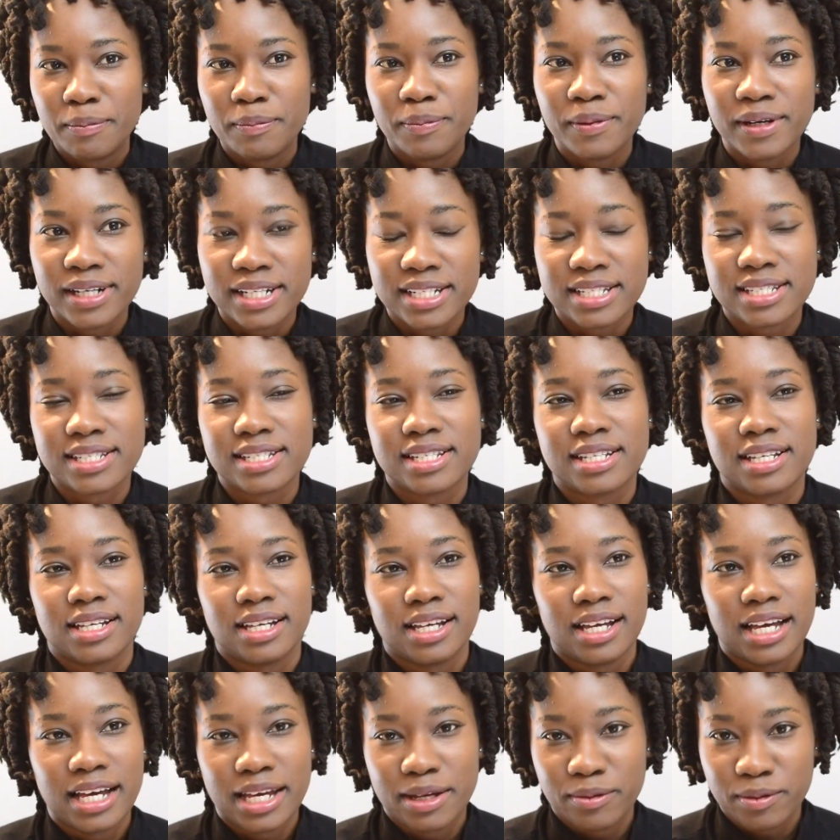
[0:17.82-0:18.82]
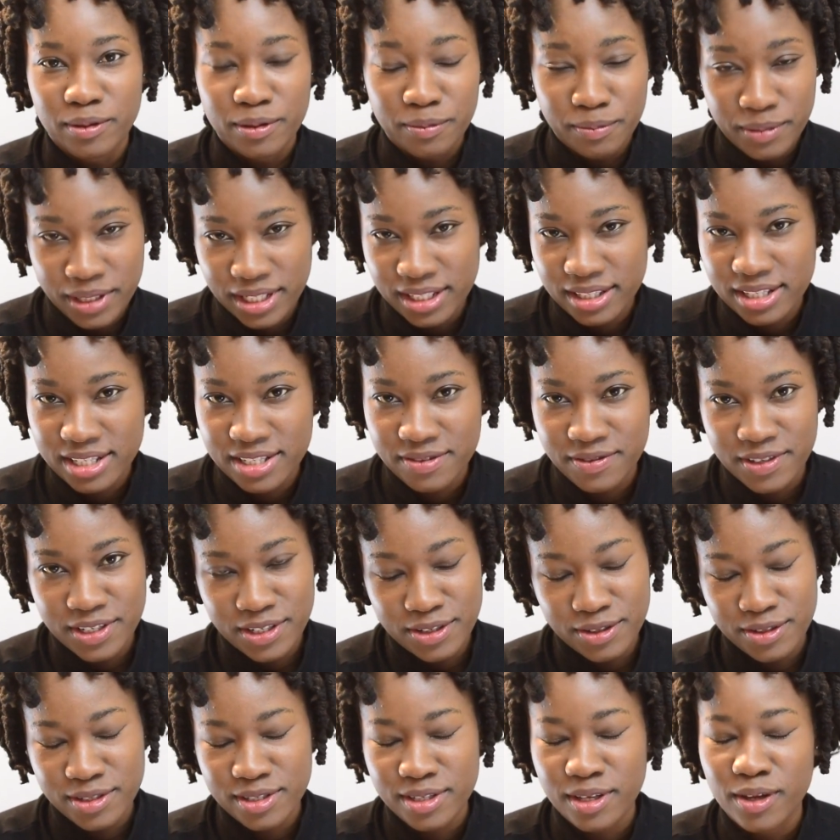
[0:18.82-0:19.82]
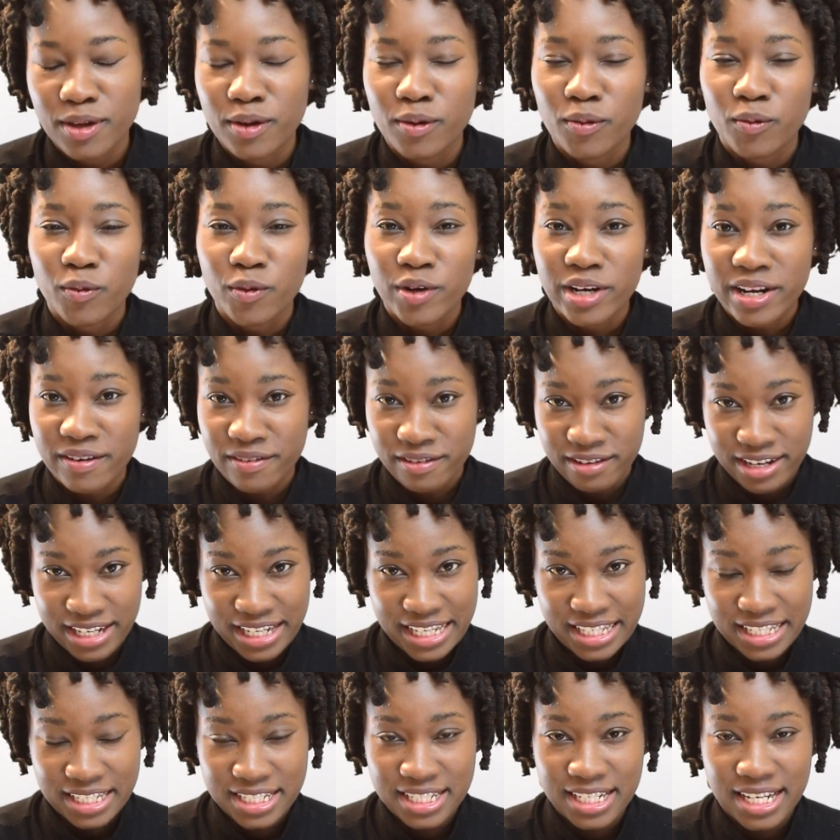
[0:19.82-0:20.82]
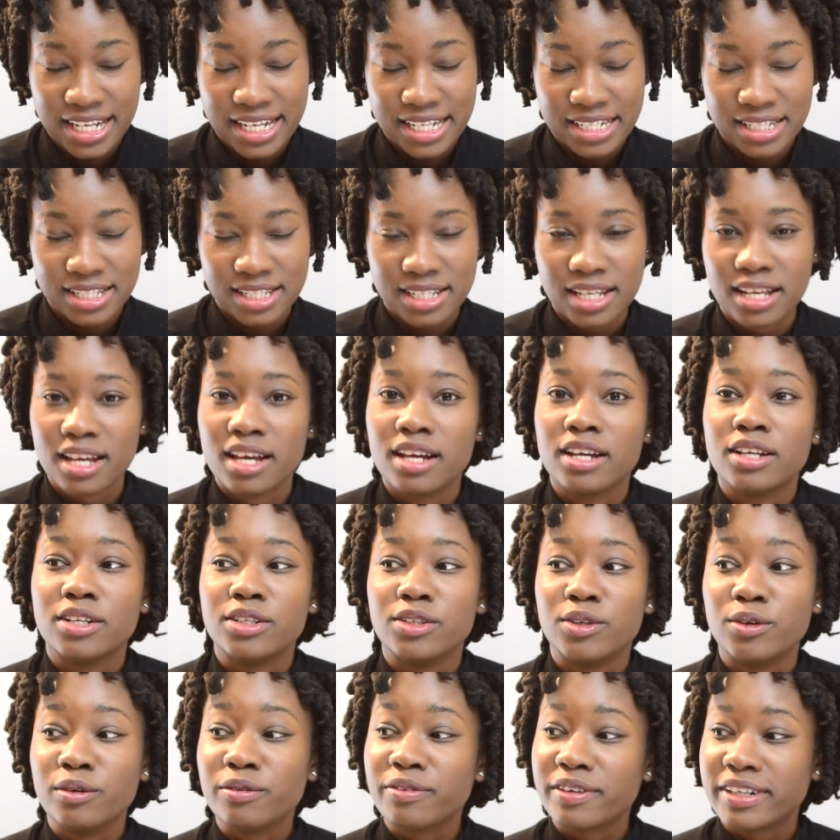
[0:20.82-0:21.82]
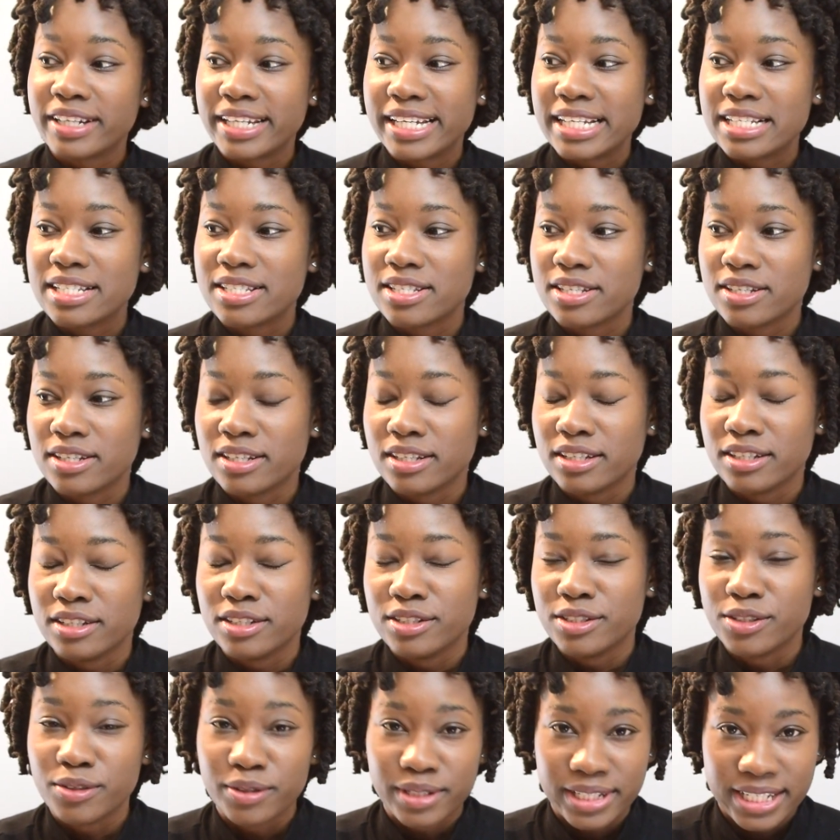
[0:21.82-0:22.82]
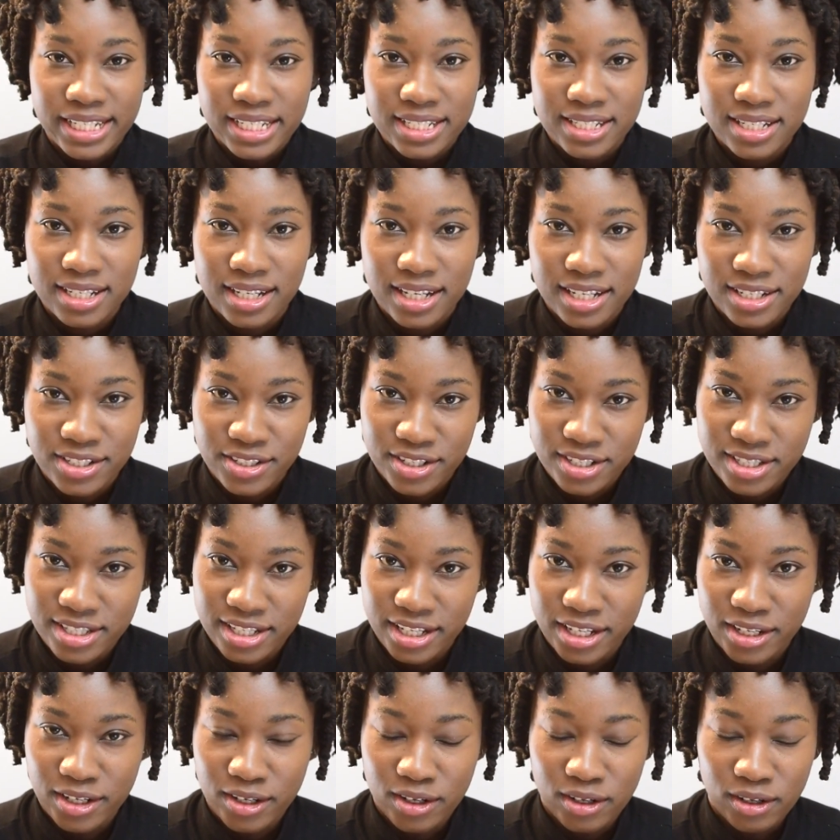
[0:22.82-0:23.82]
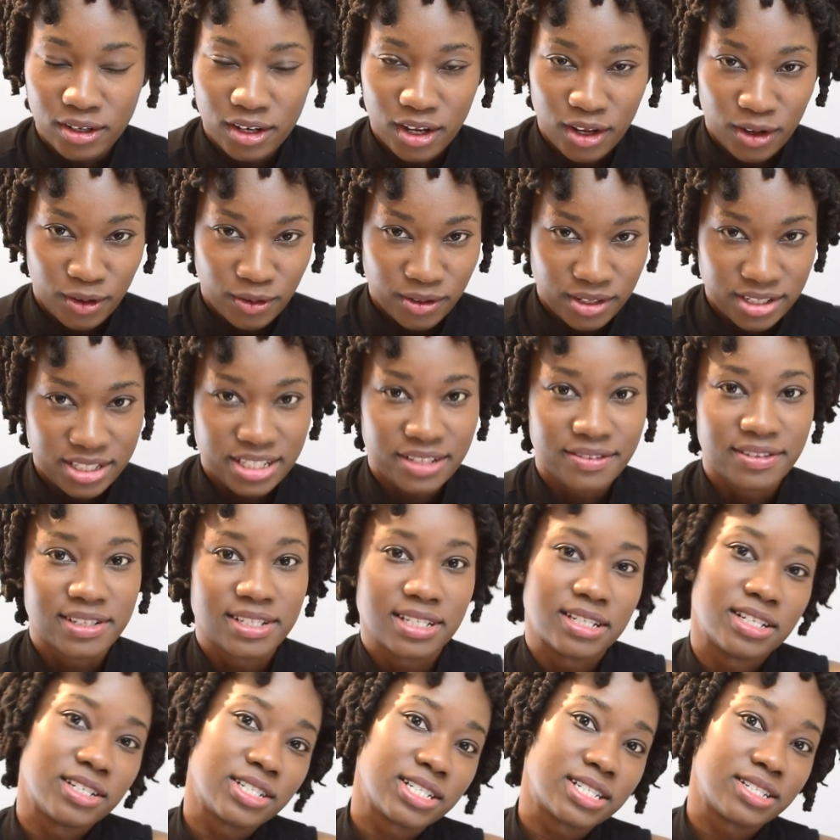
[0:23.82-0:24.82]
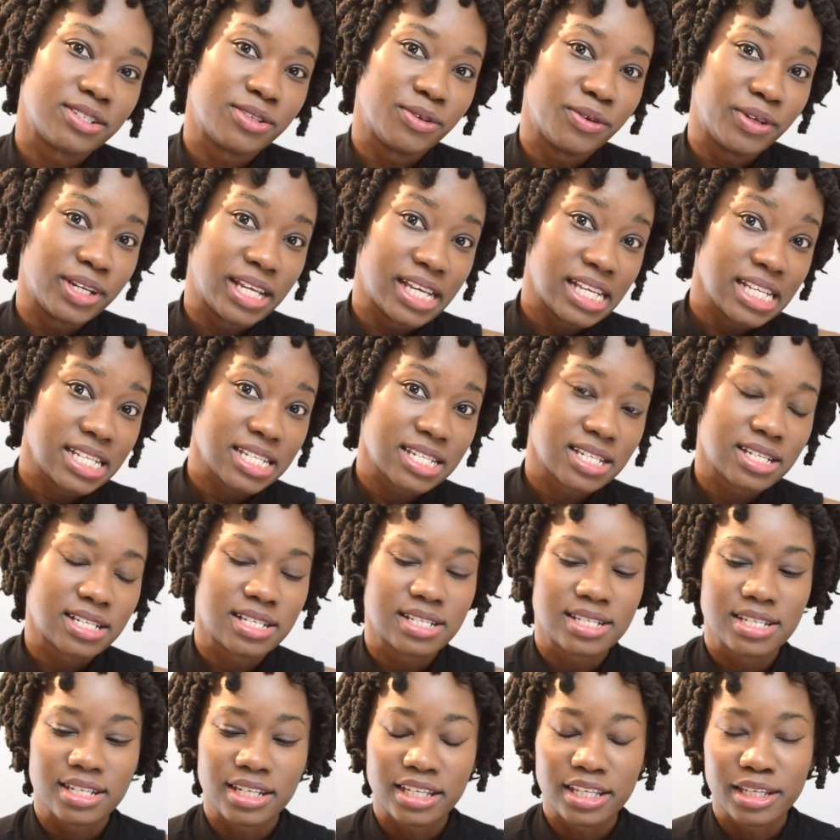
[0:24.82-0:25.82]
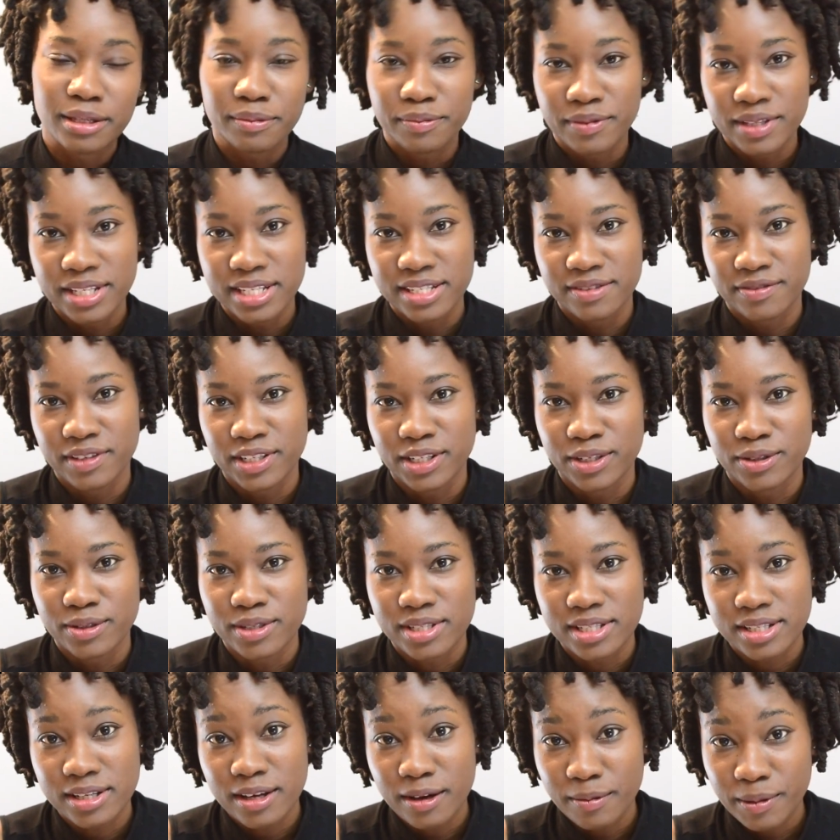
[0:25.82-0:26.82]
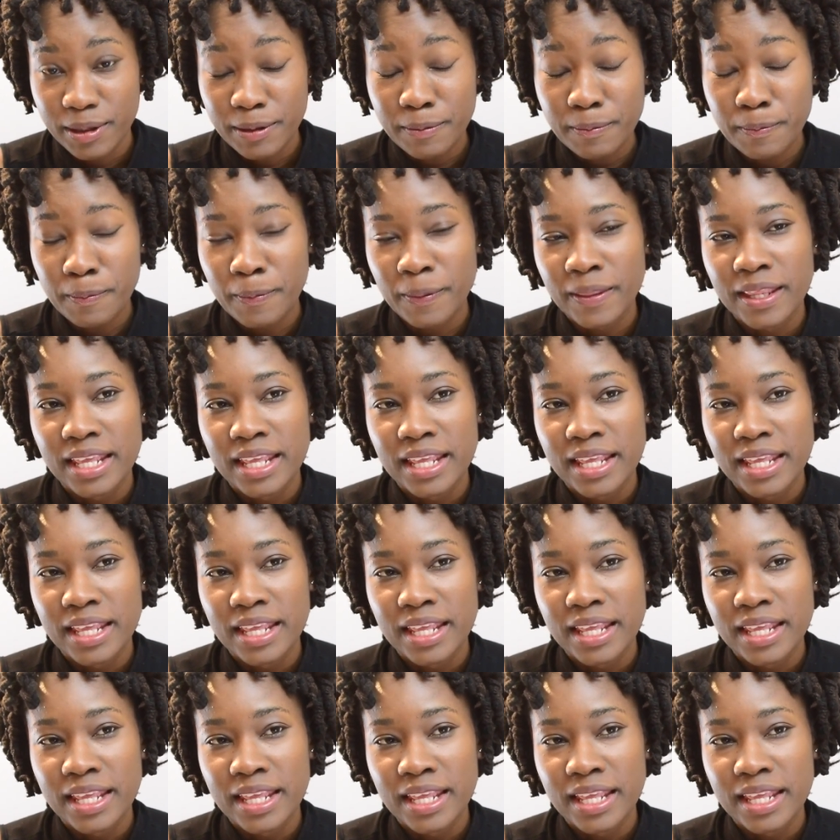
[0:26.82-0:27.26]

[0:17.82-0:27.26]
but I will make these videos whenever I get a chance. Don't forget to donate at justthinkingoutloud.tv/donate to keep these videos coming.